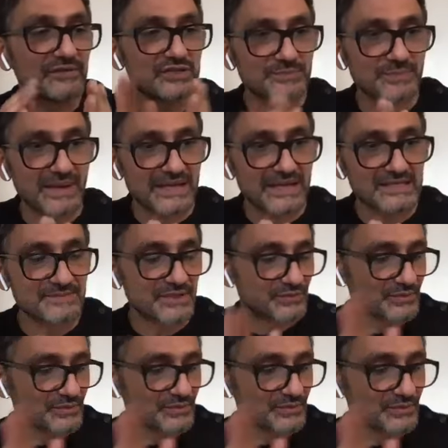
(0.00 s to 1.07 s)
try to leave a
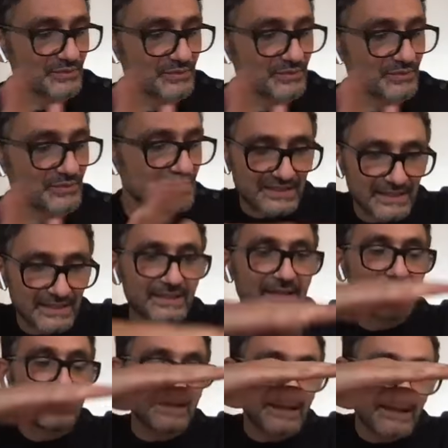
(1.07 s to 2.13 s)
space between the
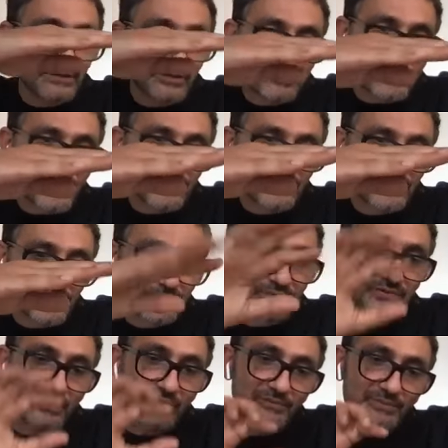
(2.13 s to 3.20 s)
skin and the
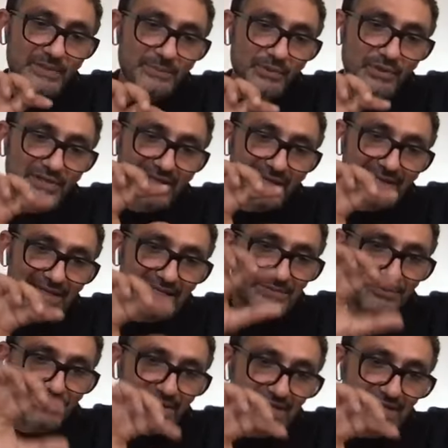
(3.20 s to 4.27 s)
perfume so people
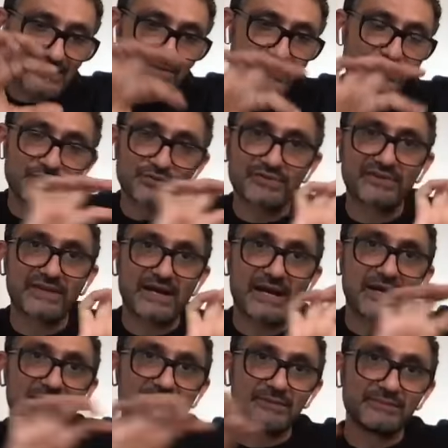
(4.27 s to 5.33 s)
can express
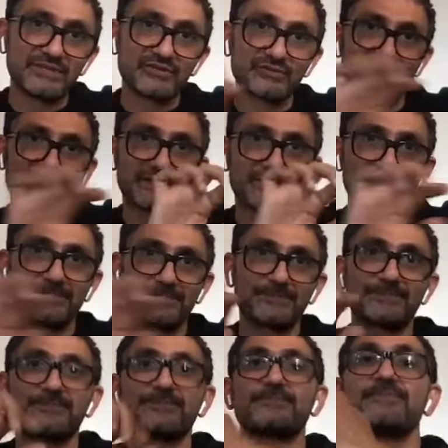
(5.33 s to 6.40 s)
who they are in
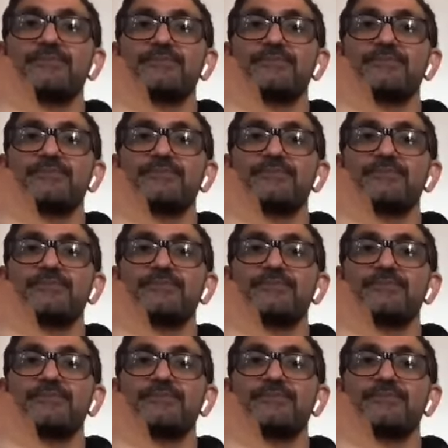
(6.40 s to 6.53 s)
between.